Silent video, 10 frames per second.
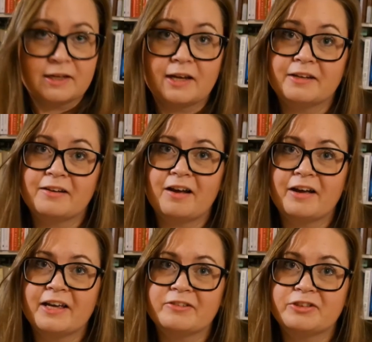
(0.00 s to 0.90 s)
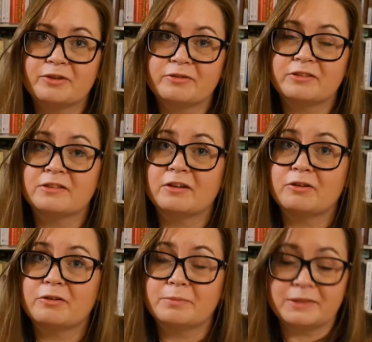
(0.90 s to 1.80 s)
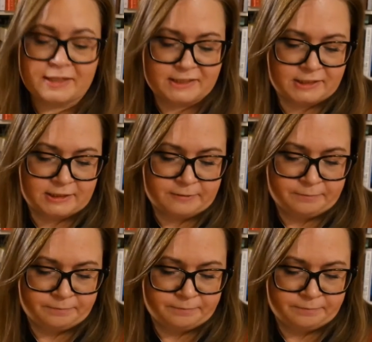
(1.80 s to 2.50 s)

and i had chosen a combination